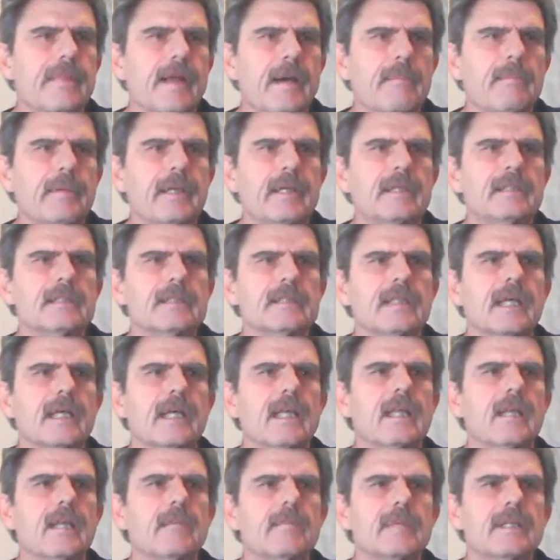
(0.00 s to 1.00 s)
That being
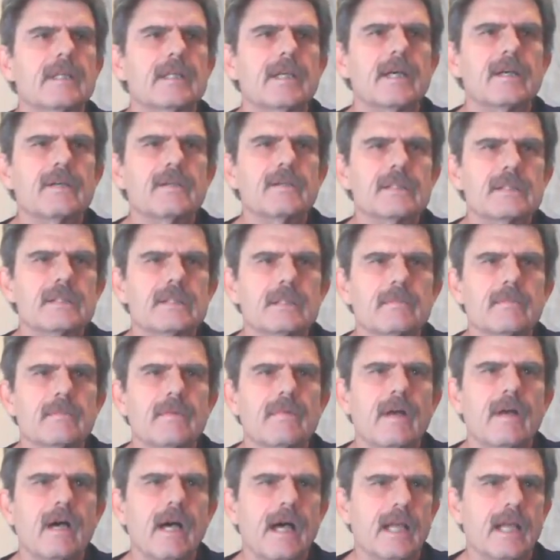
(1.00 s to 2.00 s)
said, let me tell you some
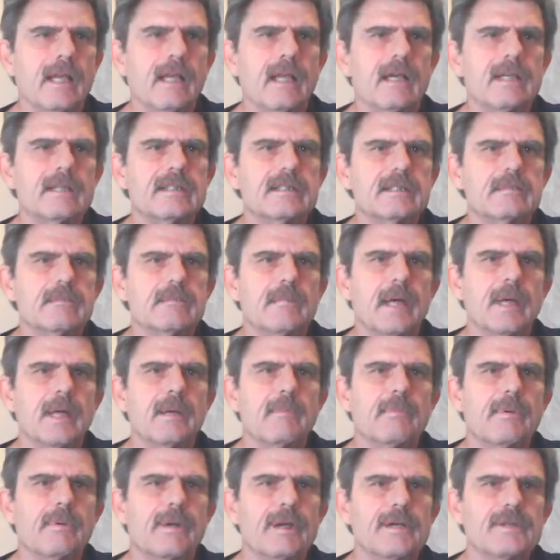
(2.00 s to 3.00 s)
of the highlights of my
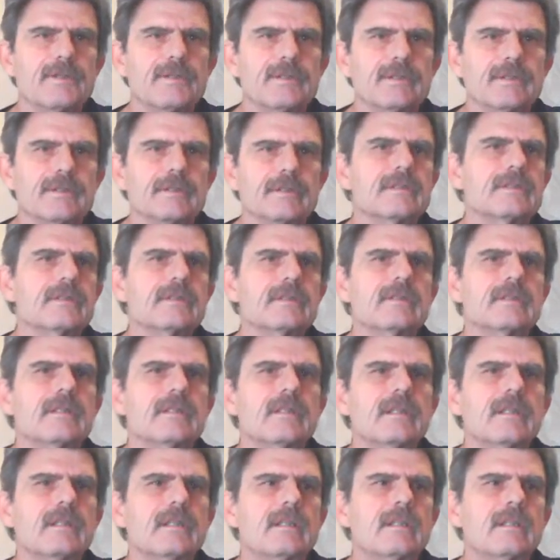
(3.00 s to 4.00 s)
impressions.
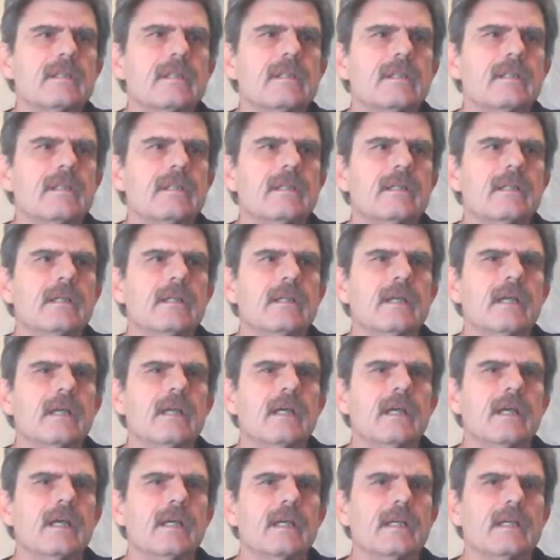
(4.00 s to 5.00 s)

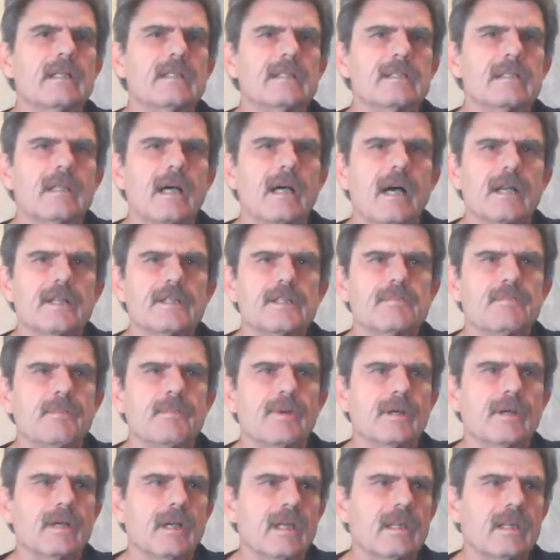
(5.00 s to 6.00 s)
It is an honest
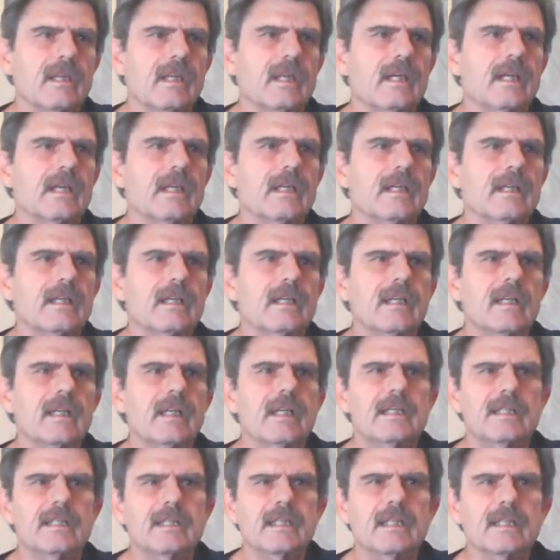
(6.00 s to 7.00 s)
book, I think, and
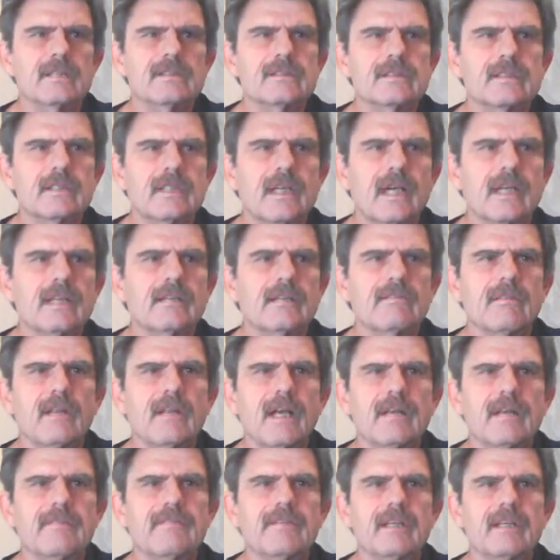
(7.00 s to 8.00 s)
he tells the kind of
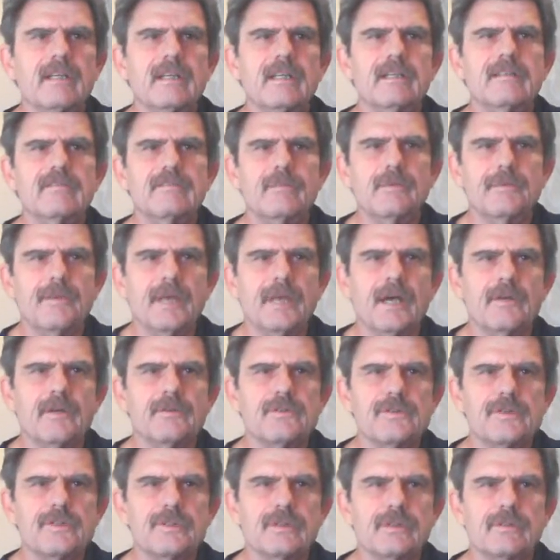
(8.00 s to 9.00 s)
life he lived
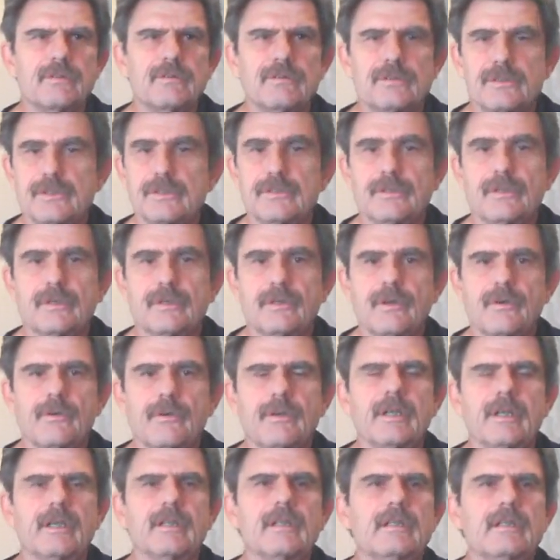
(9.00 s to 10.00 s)
without
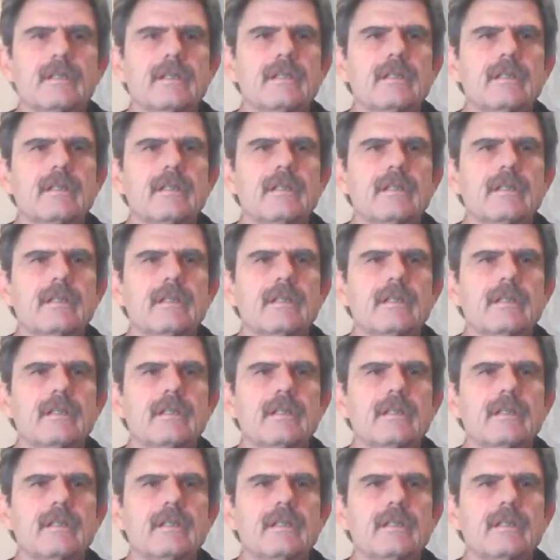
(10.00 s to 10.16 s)
sugarcoating.